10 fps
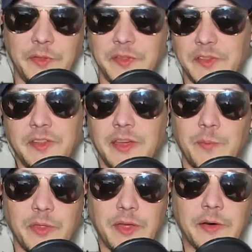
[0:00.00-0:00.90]
the same
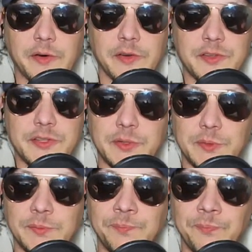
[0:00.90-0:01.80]
without her. So,
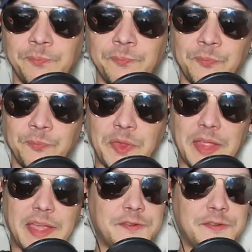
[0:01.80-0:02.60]
if